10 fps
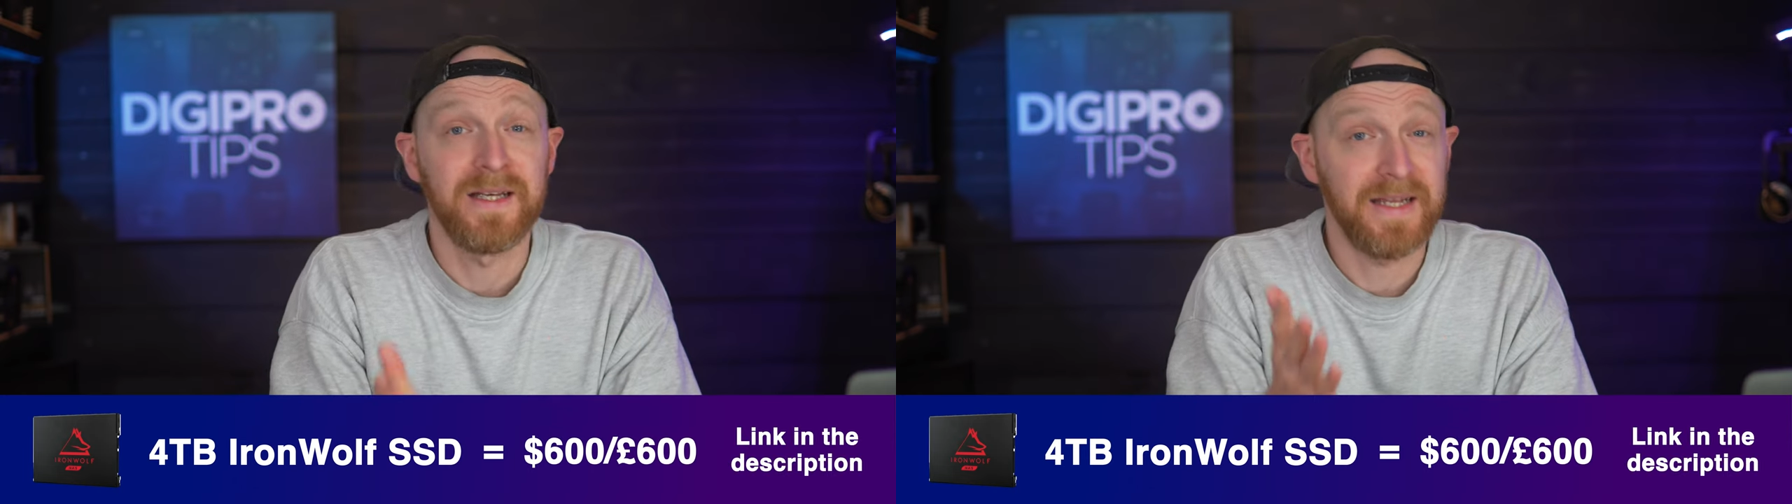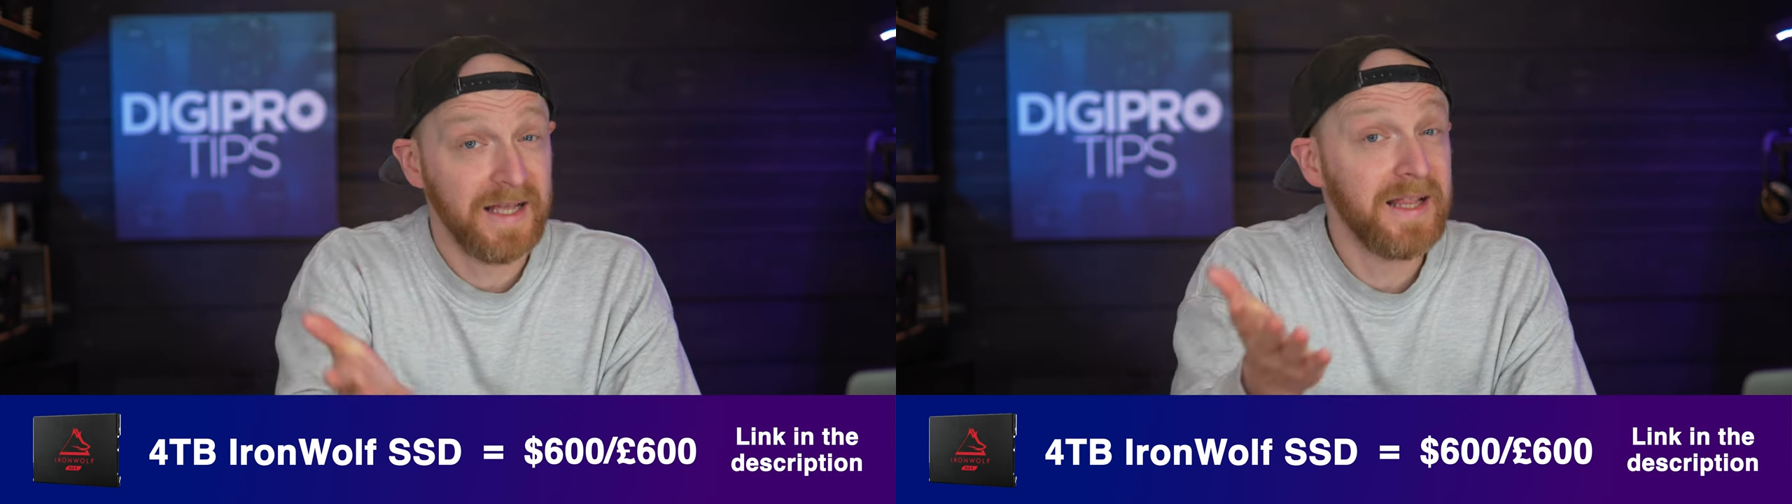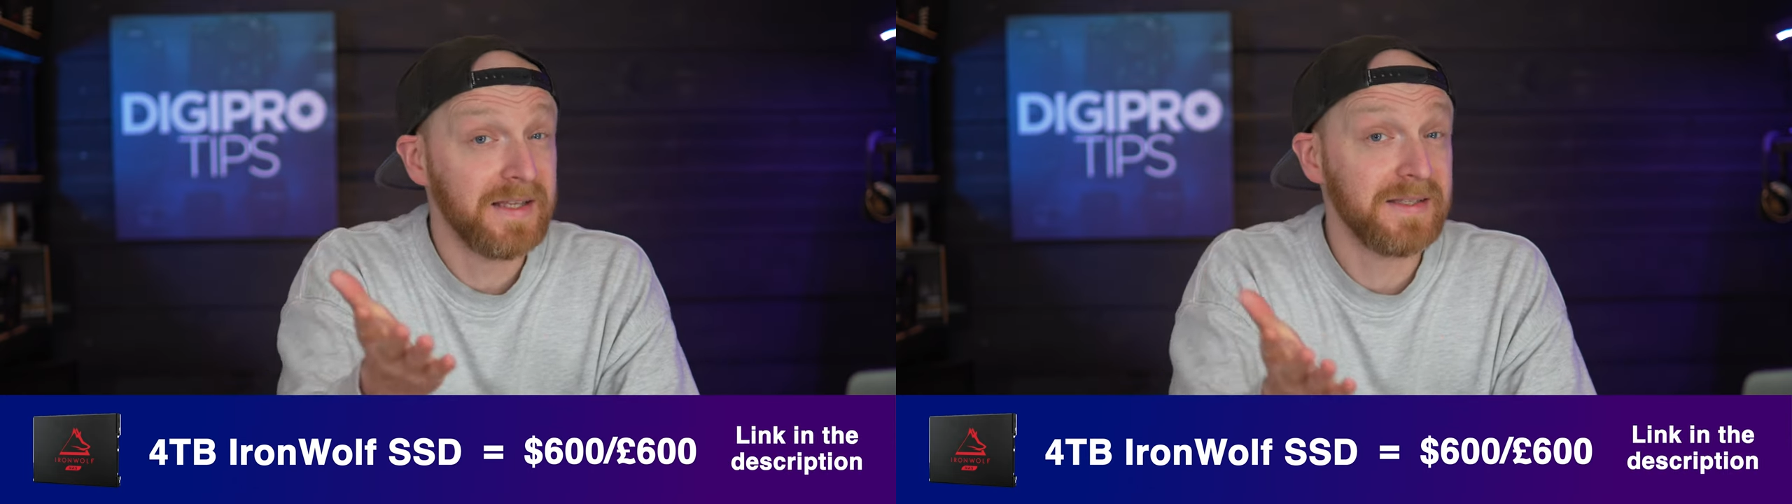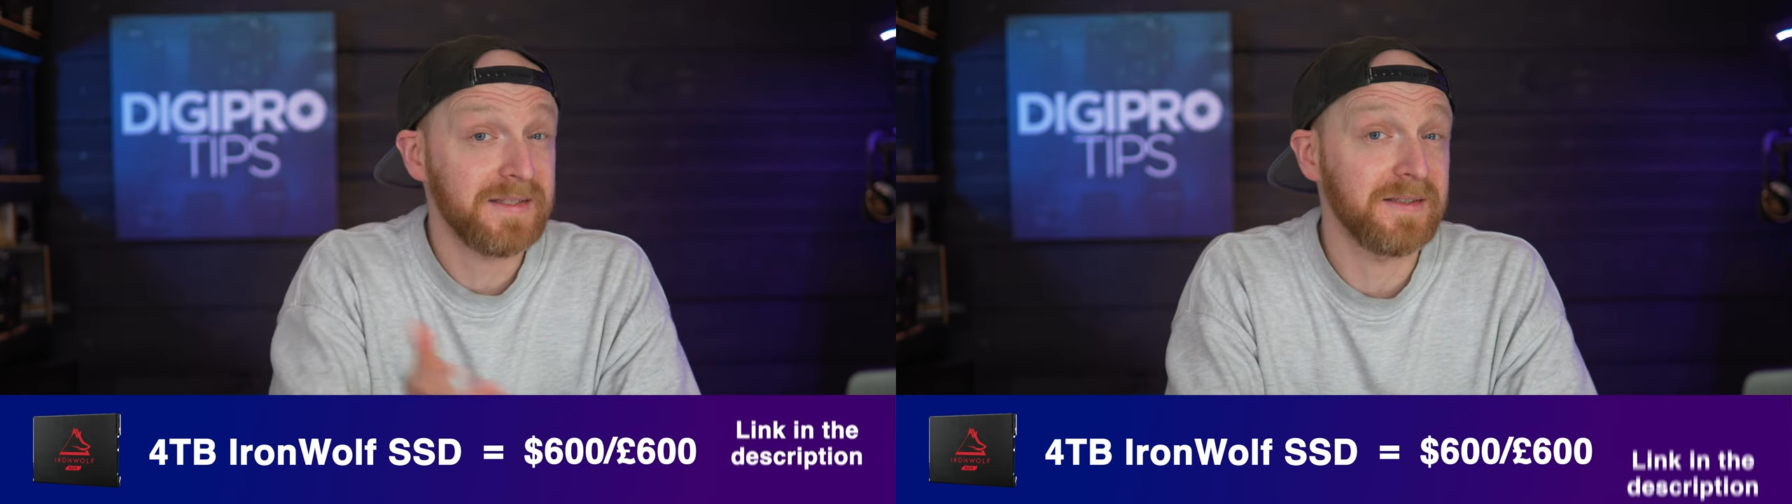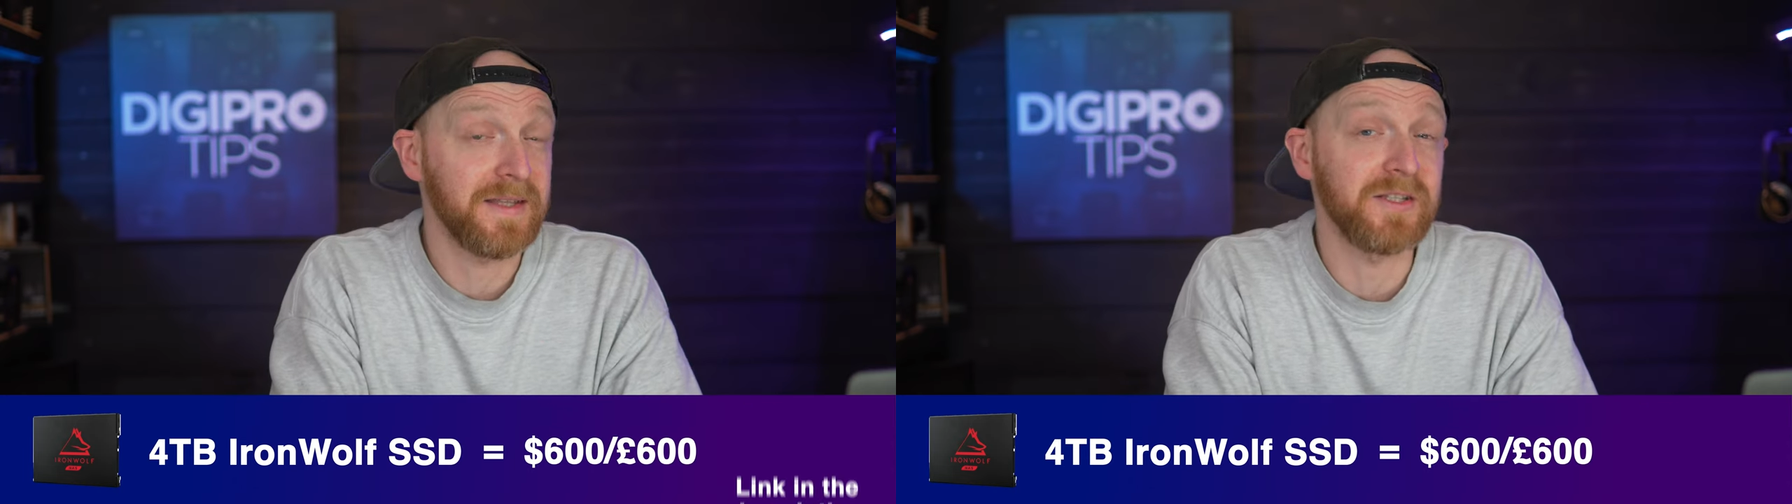Yeah,
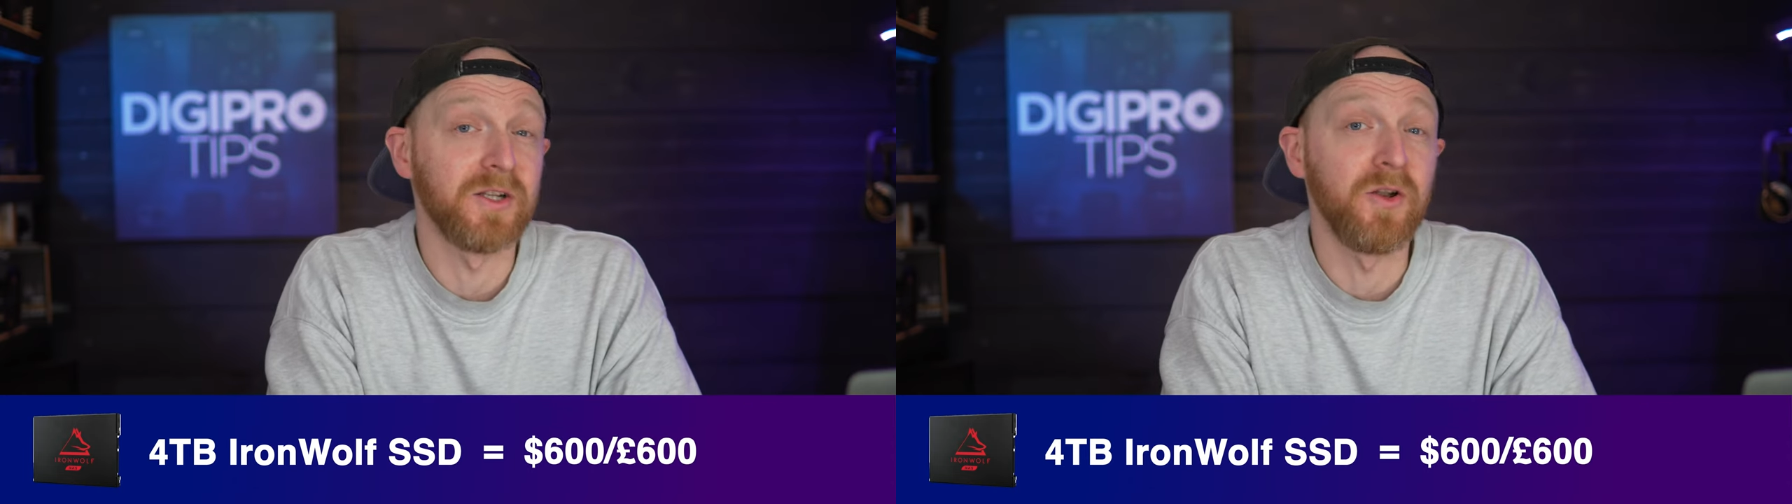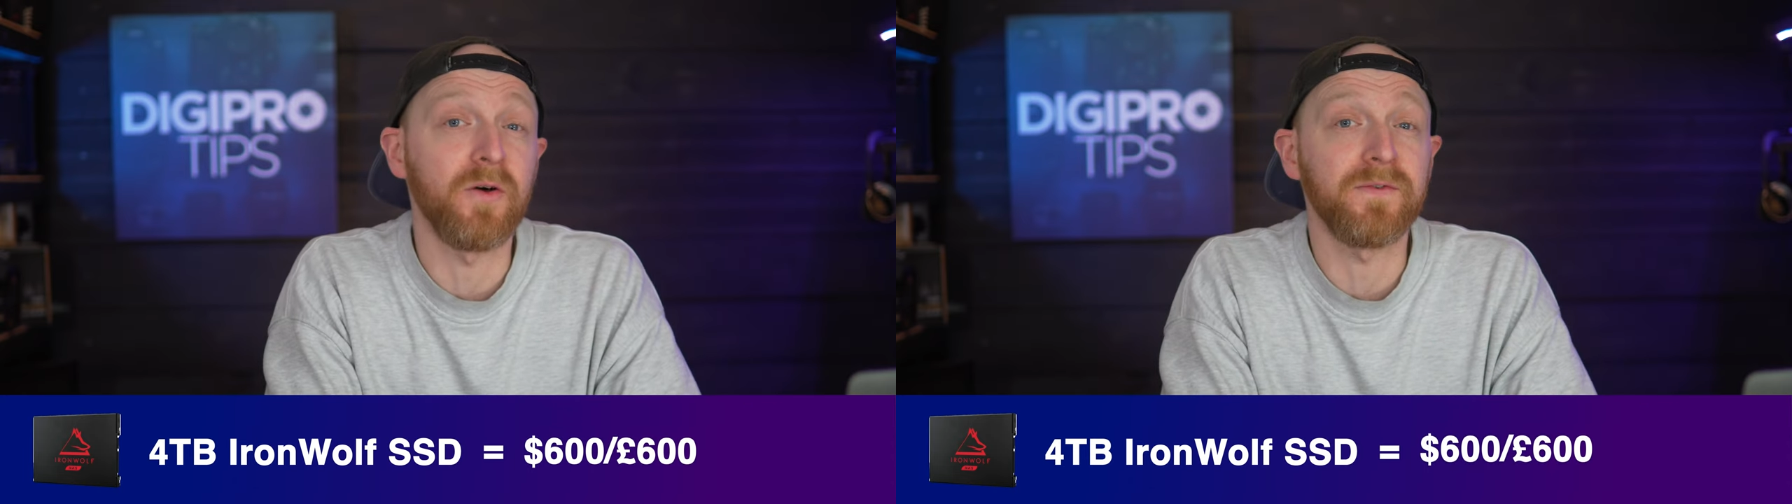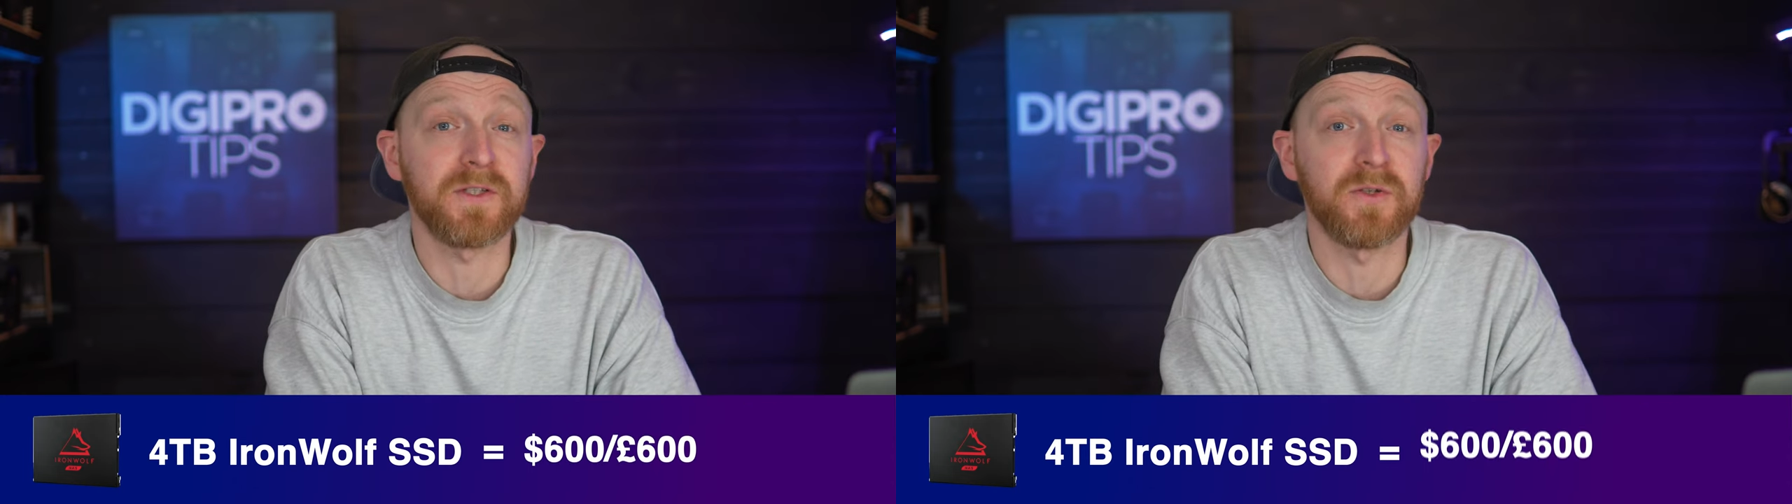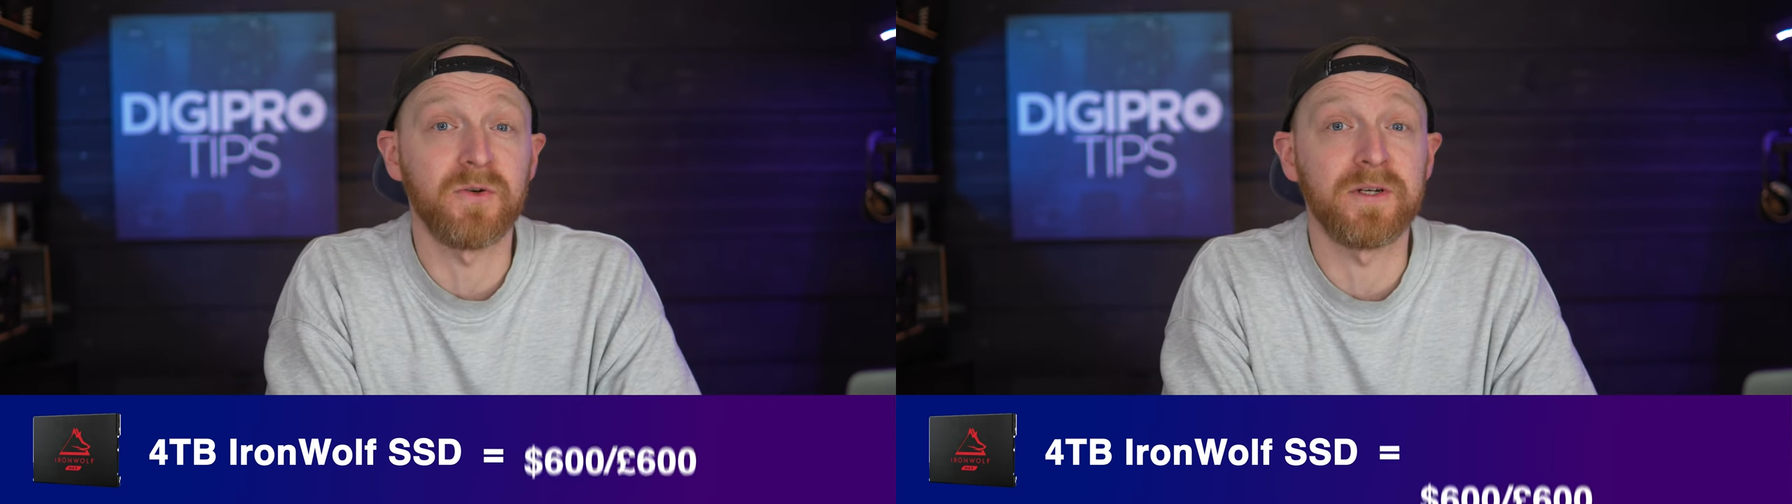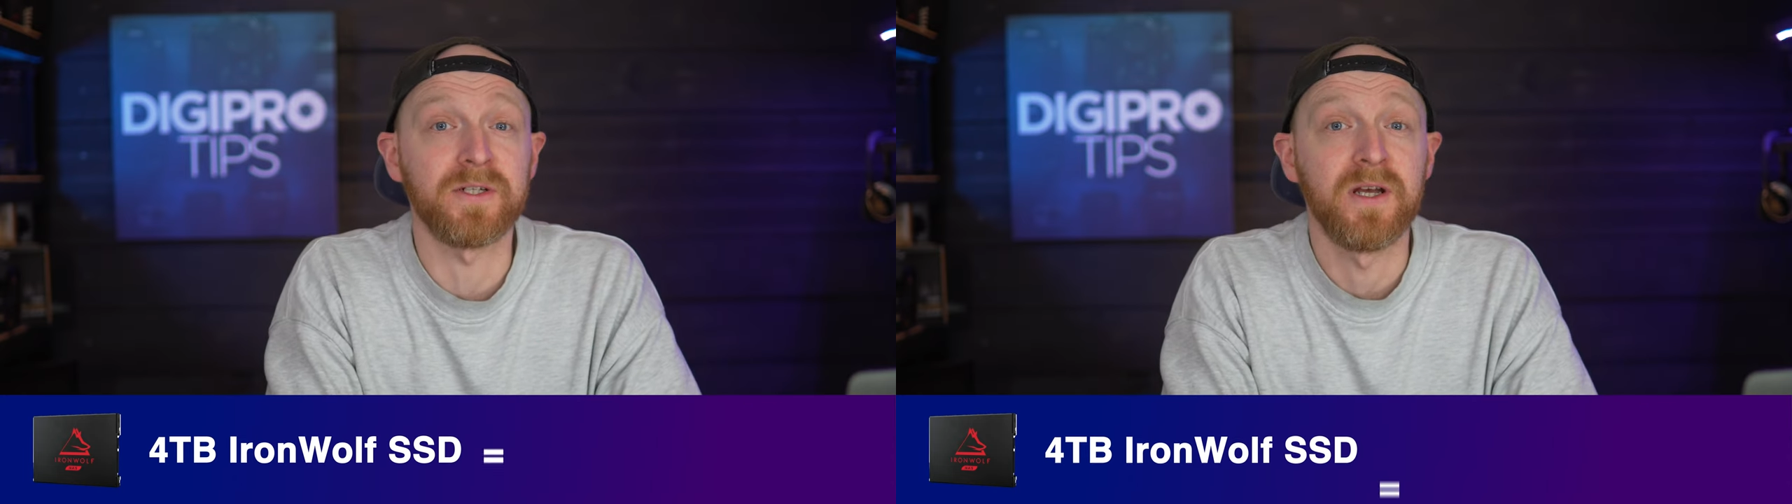that's that's a lot for
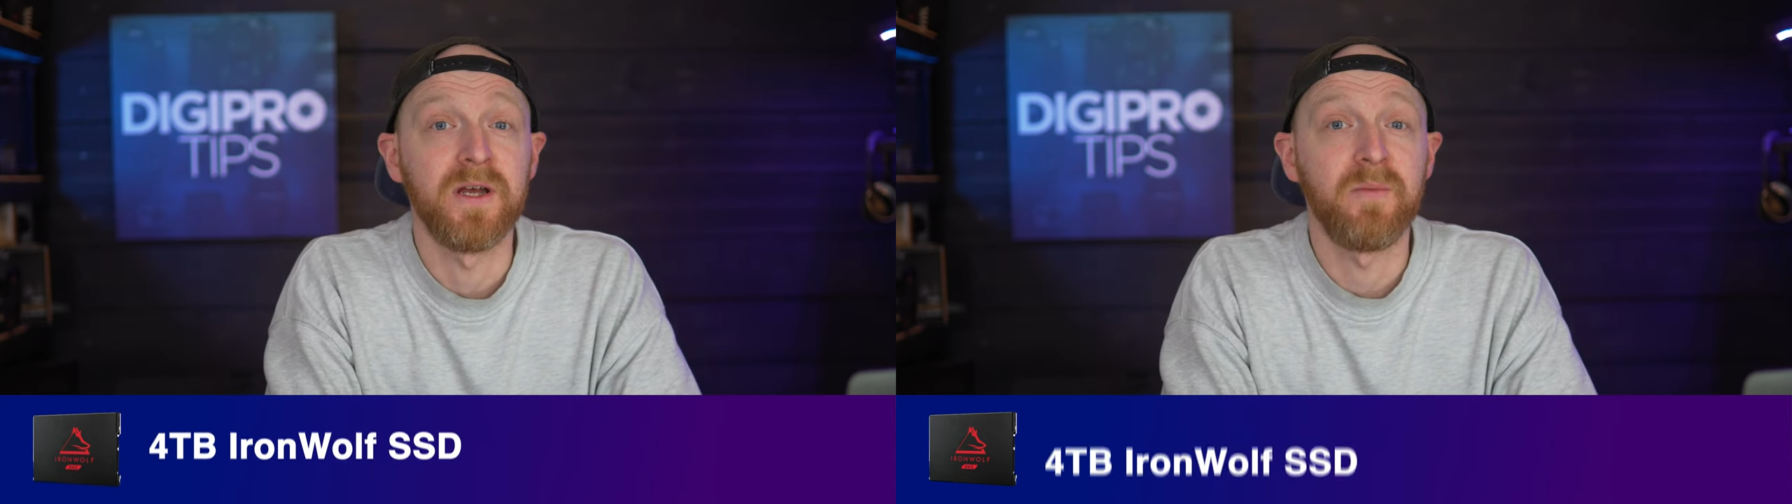storage,